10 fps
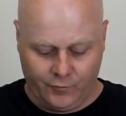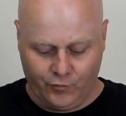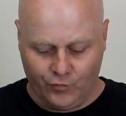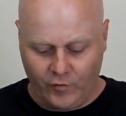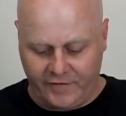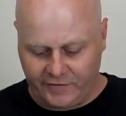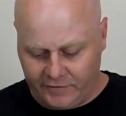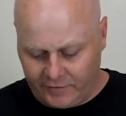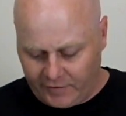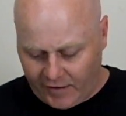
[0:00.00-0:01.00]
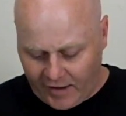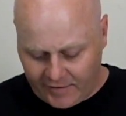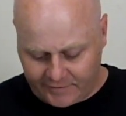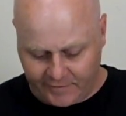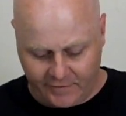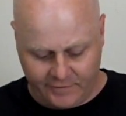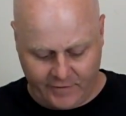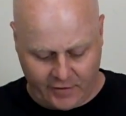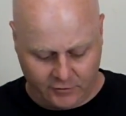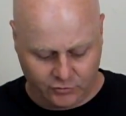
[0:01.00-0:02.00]
resin cast has
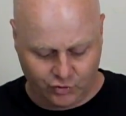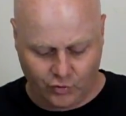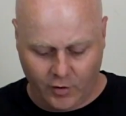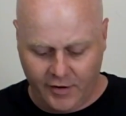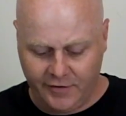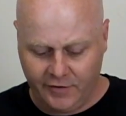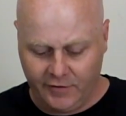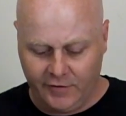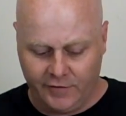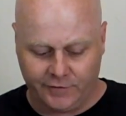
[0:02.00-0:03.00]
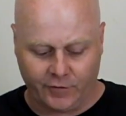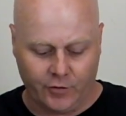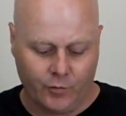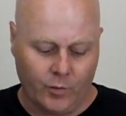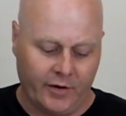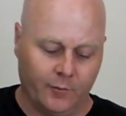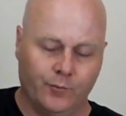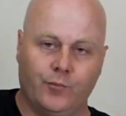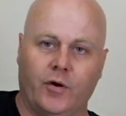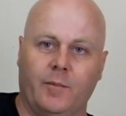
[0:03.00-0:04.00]
now set, so we
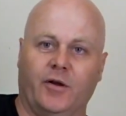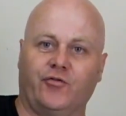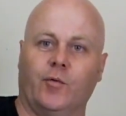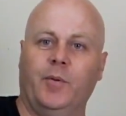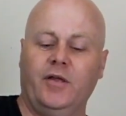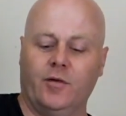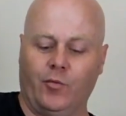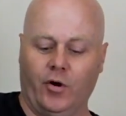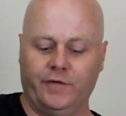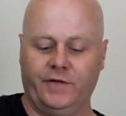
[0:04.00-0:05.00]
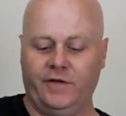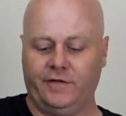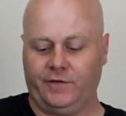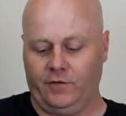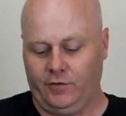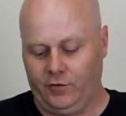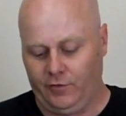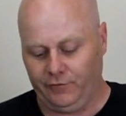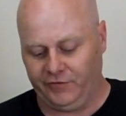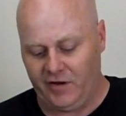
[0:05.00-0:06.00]
can pretty much repeat the process
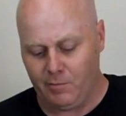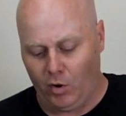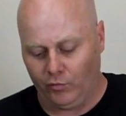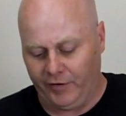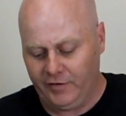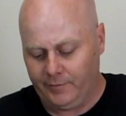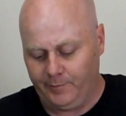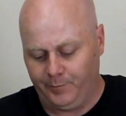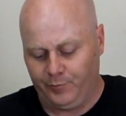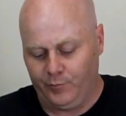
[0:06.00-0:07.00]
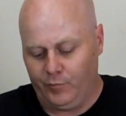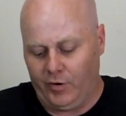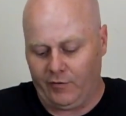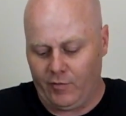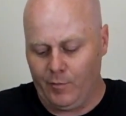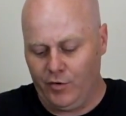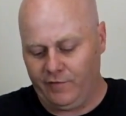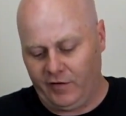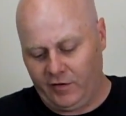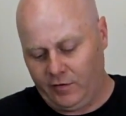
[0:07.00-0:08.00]
of demolding by
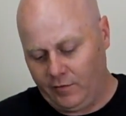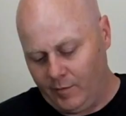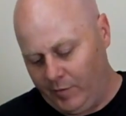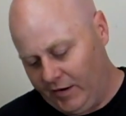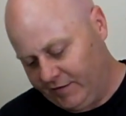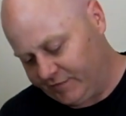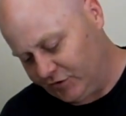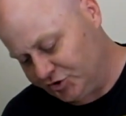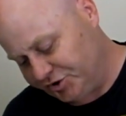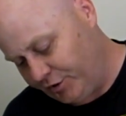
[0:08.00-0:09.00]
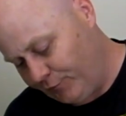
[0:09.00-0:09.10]
removing the plaster shell